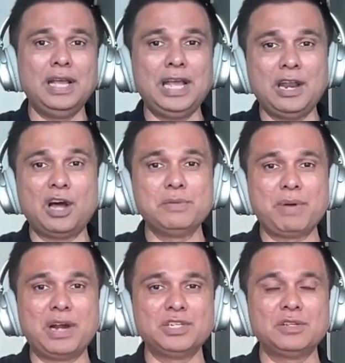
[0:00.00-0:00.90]
and other
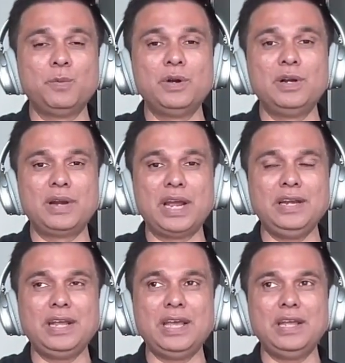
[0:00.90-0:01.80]
parts of the world,
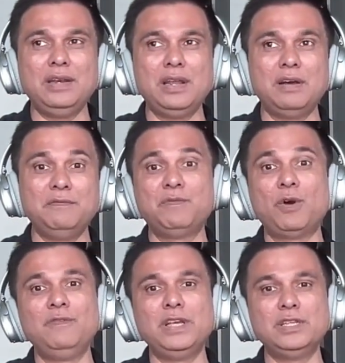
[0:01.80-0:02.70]
right? And we've
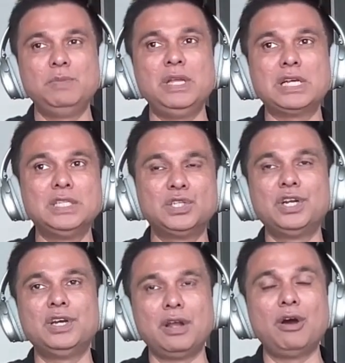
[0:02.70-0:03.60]
always been
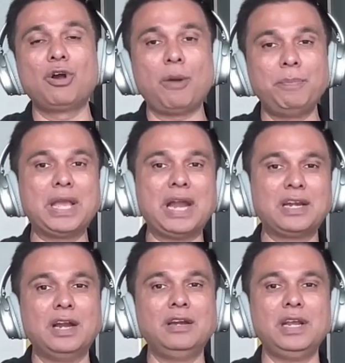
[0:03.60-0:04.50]
considered a
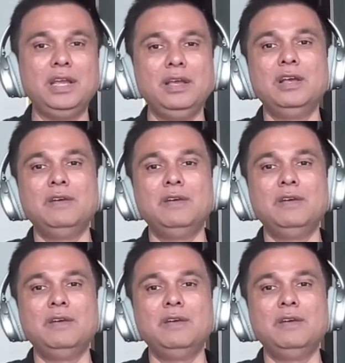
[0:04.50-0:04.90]
copycat country